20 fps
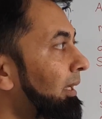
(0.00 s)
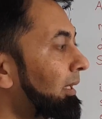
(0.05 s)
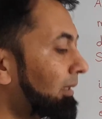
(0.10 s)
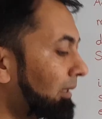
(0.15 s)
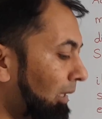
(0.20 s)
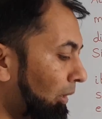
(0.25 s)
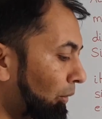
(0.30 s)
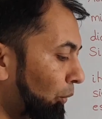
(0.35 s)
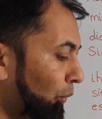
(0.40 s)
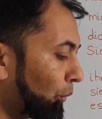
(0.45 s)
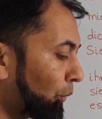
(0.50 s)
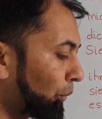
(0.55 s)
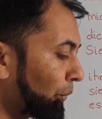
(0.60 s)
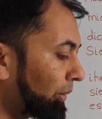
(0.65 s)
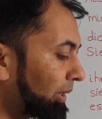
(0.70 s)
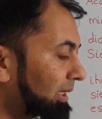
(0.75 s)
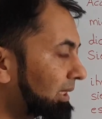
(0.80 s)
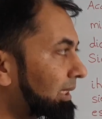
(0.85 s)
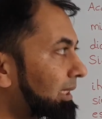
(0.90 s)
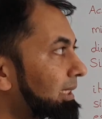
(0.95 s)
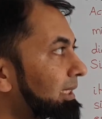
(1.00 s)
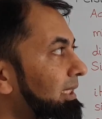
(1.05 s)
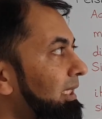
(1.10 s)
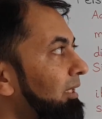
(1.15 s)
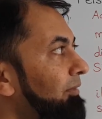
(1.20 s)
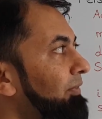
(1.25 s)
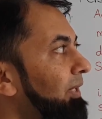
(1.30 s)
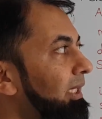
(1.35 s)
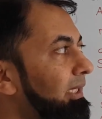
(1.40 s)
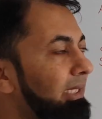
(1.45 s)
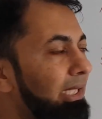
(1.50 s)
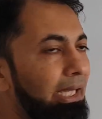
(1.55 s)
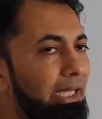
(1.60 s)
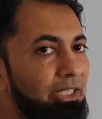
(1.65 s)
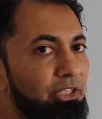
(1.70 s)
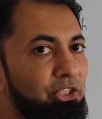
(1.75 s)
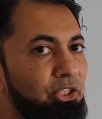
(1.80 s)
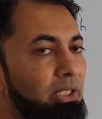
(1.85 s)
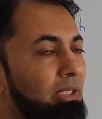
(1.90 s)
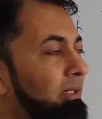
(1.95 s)
Now who is receiving the
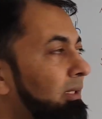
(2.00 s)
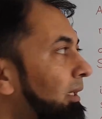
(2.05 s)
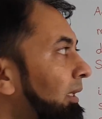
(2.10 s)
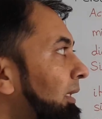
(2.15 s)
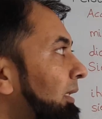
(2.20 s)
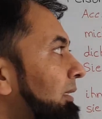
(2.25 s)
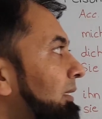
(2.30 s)
action?